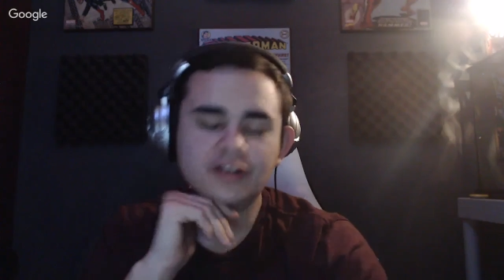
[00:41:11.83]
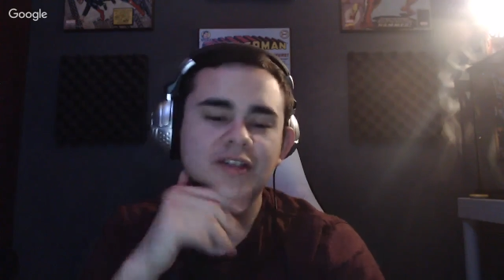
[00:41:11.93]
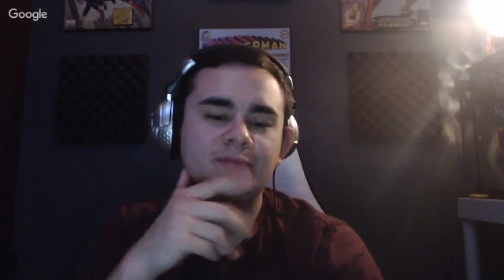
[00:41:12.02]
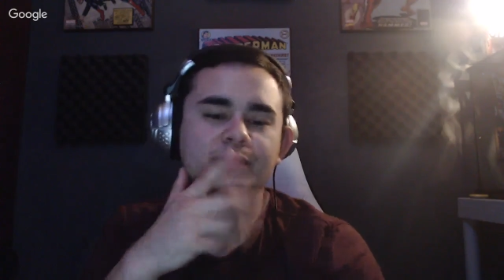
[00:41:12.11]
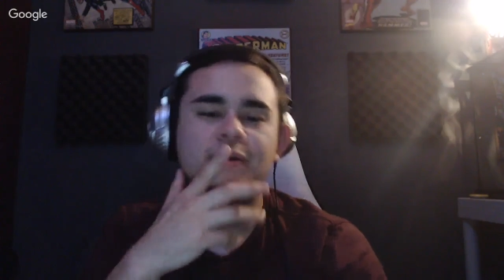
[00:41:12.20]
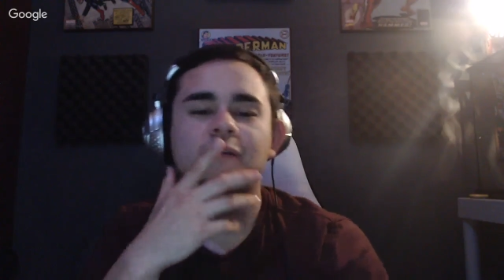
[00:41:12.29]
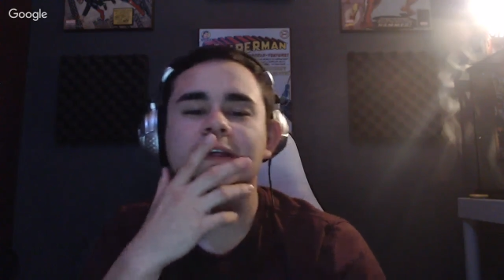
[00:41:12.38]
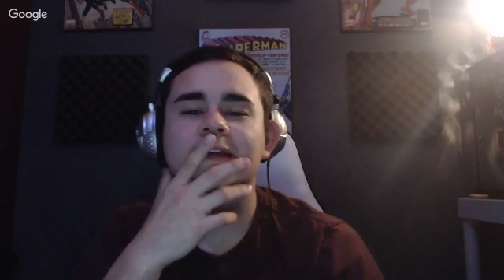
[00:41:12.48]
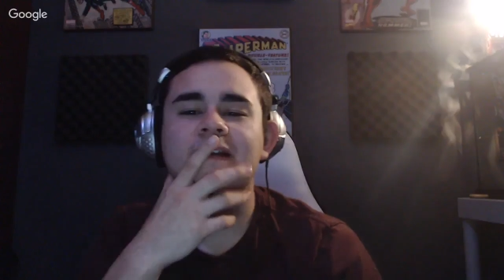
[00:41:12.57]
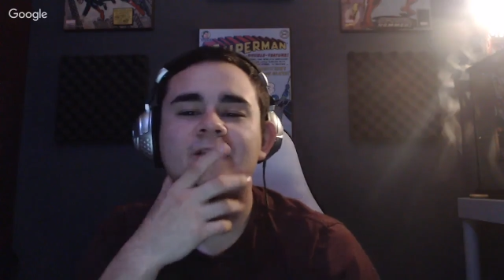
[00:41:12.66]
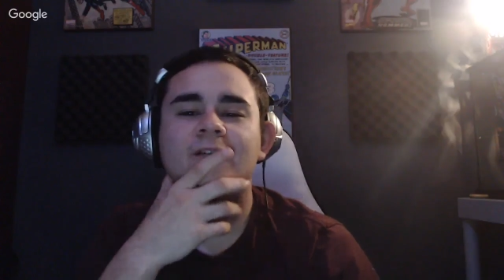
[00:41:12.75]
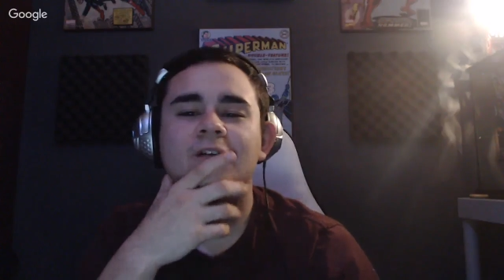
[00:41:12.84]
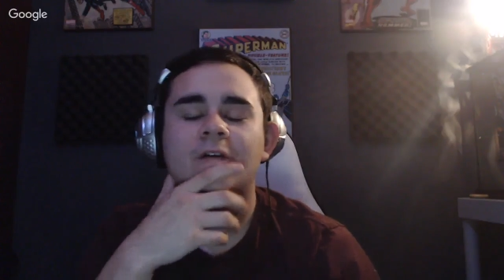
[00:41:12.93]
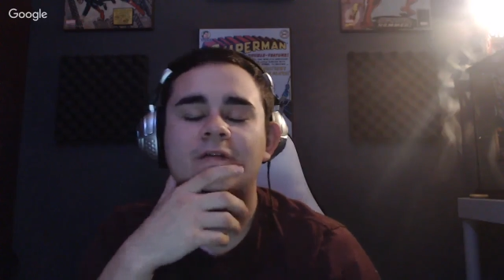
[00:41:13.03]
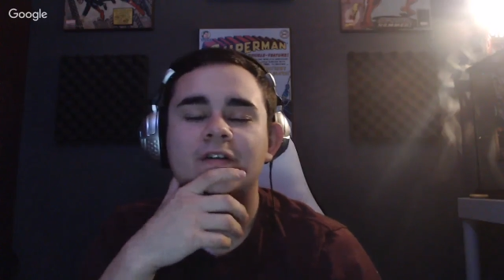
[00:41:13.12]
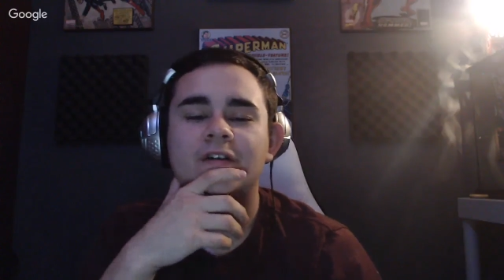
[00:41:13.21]
this building
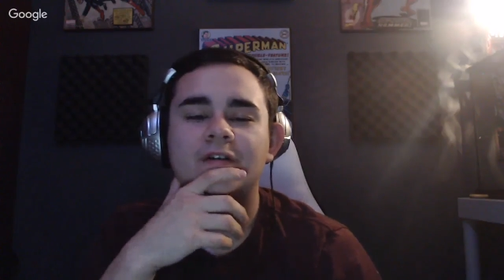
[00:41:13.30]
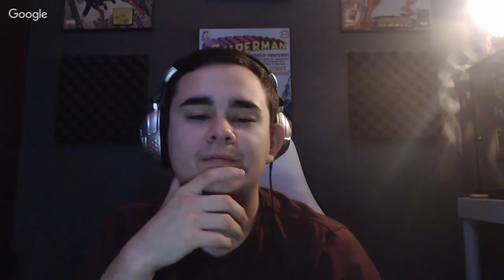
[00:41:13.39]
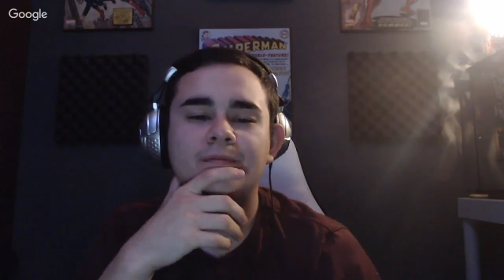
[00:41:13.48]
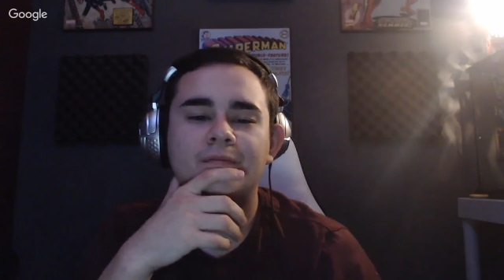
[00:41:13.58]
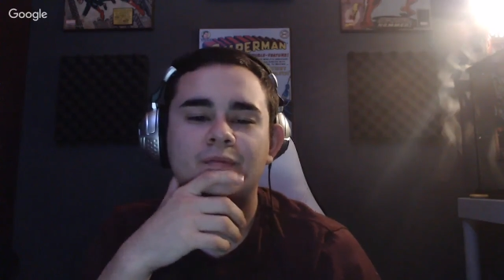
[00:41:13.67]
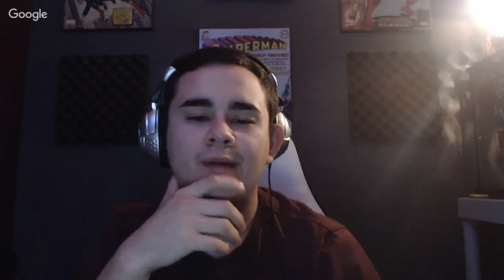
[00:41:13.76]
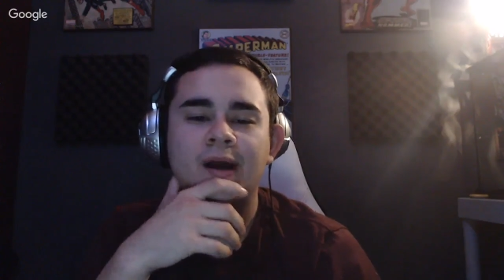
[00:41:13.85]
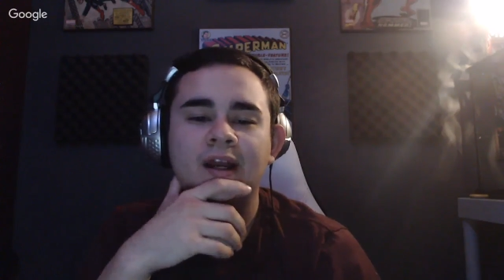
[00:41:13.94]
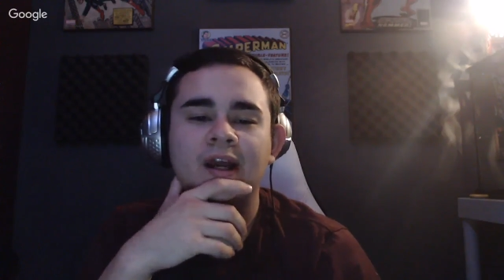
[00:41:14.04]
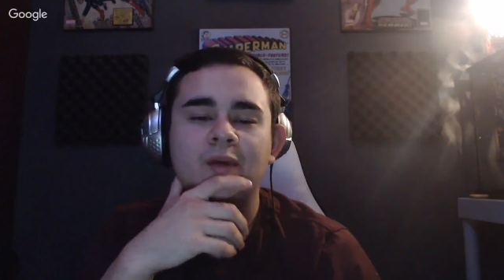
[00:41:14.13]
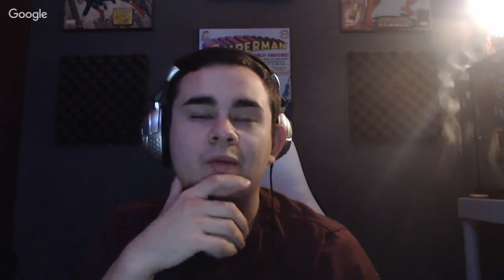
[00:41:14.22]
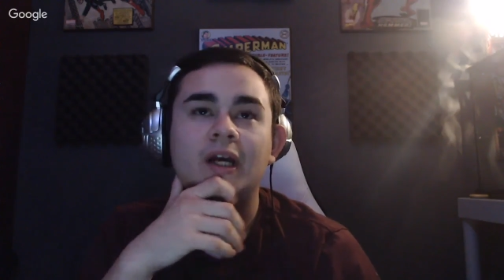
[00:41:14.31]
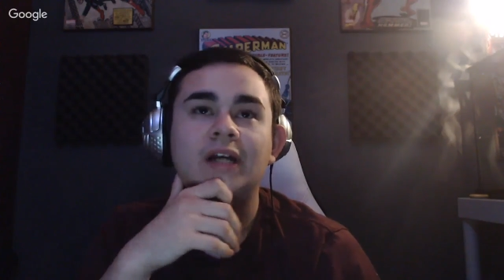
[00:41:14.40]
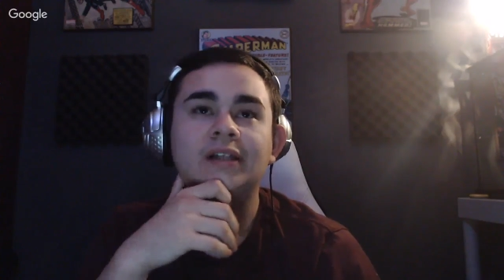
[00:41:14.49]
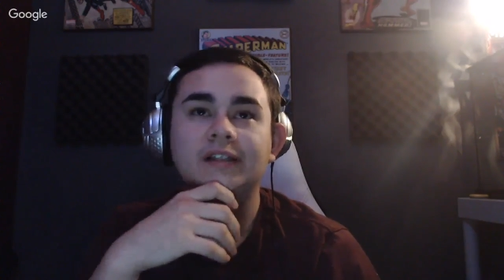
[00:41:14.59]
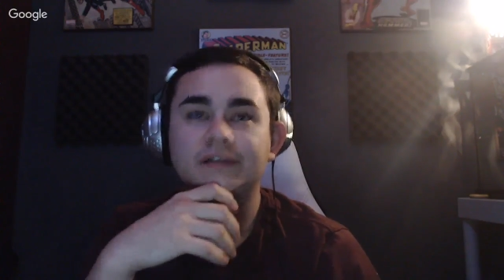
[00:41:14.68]
over by kind of where
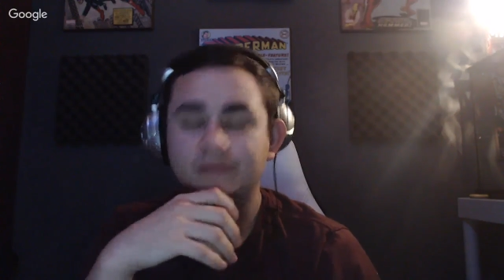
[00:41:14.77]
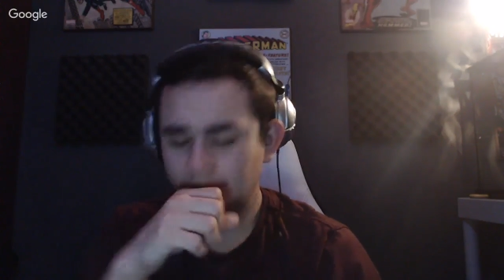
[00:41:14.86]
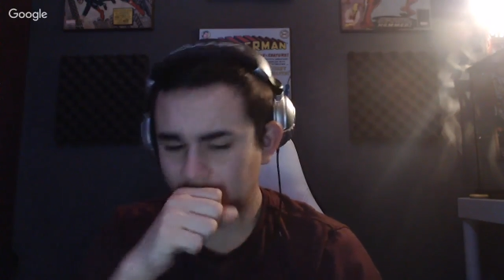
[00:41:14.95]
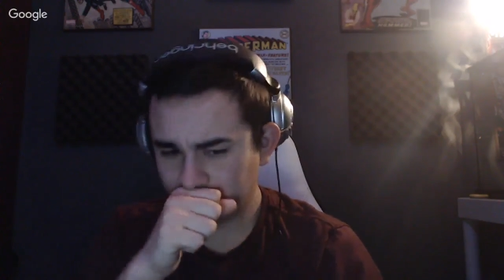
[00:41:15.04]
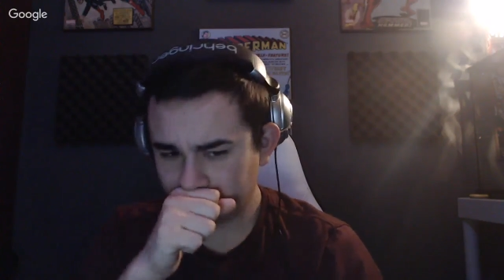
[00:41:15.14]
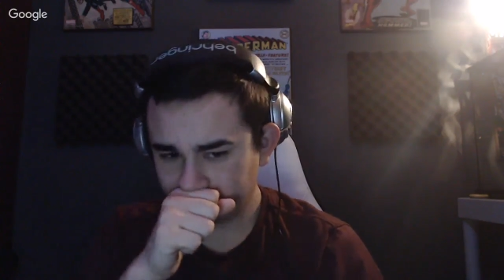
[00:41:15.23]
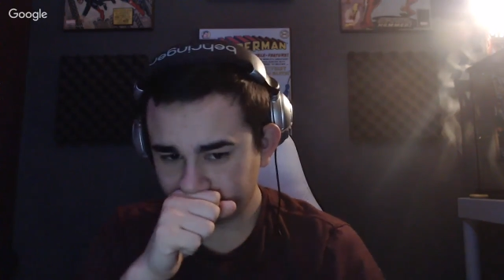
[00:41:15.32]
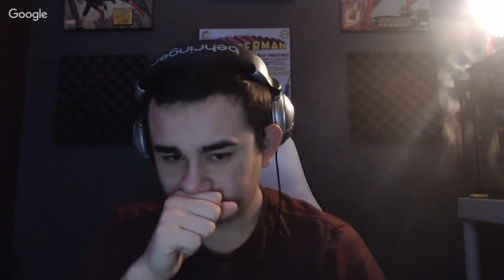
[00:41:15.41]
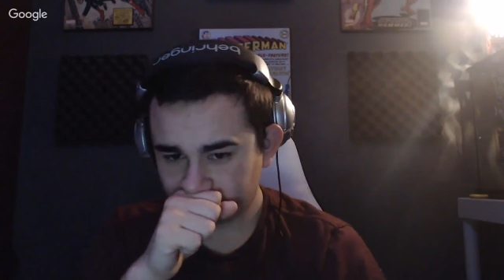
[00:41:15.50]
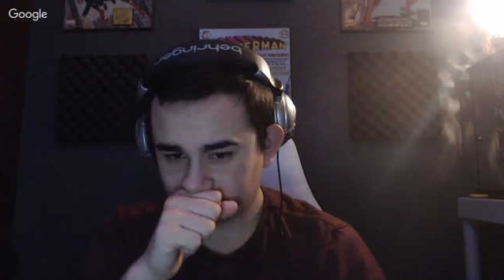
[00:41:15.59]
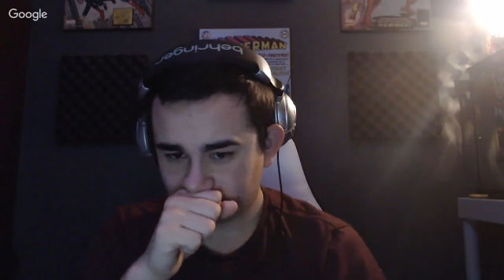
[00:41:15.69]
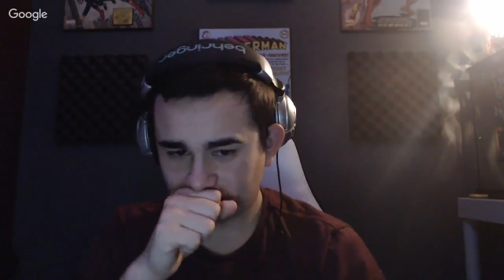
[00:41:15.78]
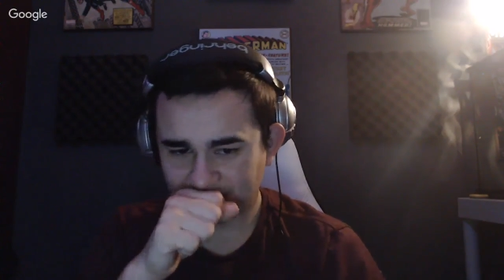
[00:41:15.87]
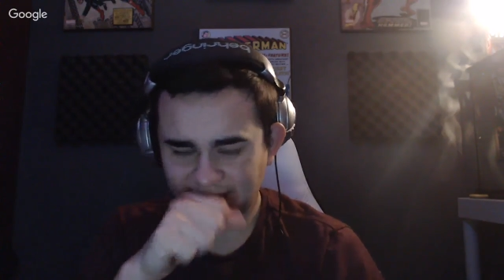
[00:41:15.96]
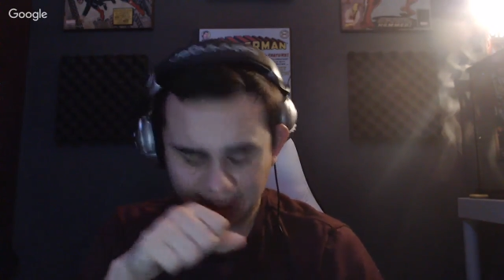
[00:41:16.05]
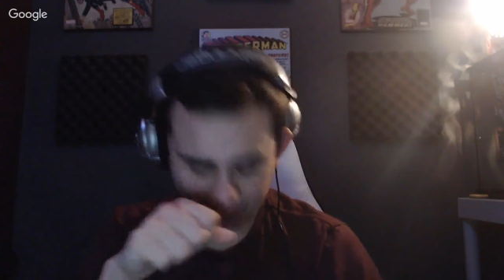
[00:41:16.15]
I live. I
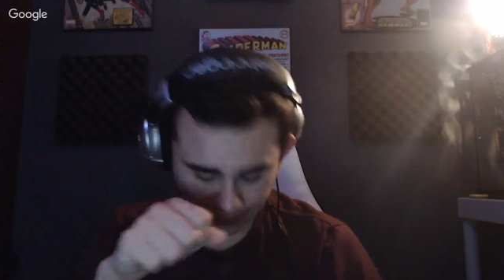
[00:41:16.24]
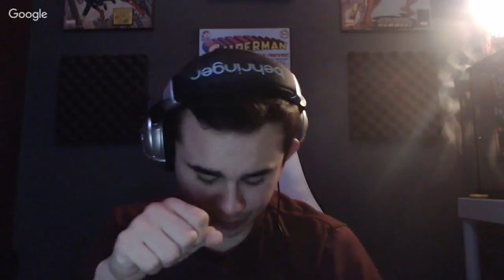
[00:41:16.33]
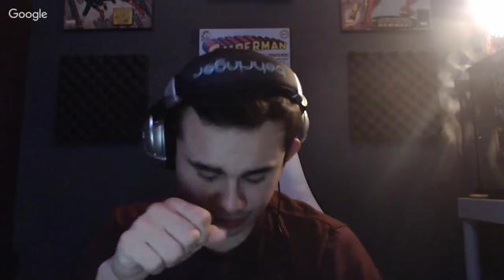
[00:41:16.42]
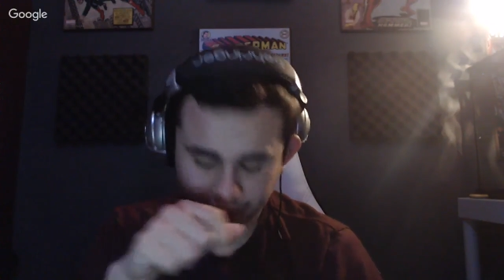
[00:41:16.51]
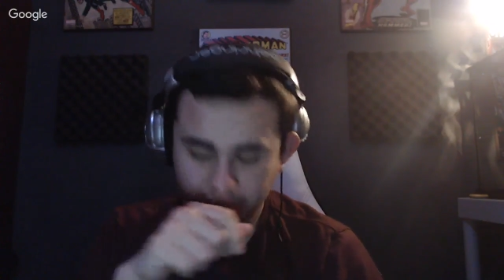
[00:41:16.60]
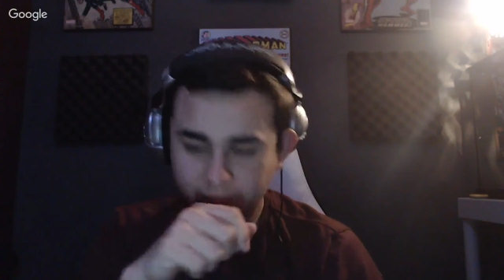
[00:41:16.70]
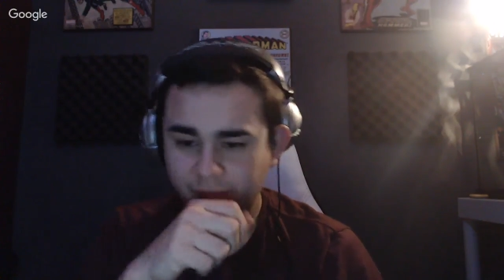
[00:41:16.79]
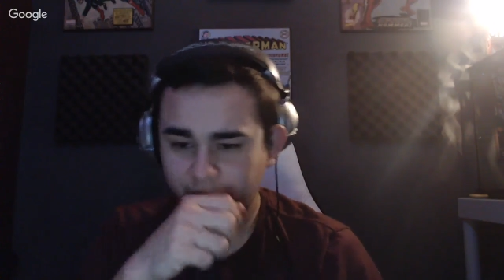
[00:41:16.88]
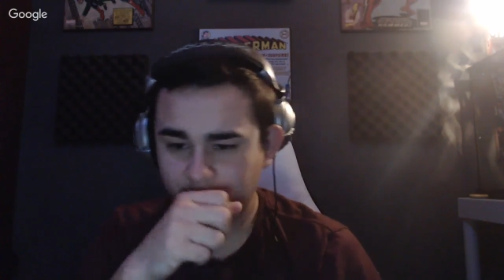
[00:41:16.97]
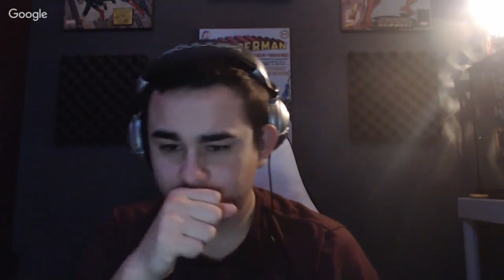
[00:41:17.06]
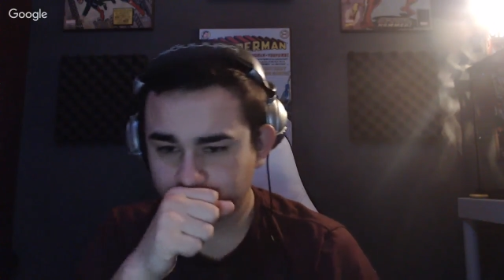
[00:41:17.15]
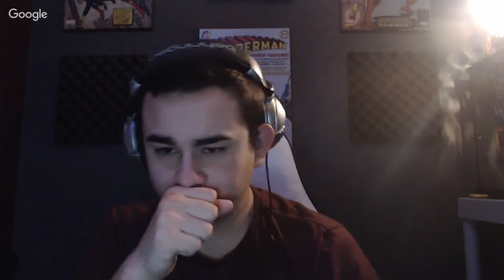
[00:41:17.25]
think I have a picture of it on my phone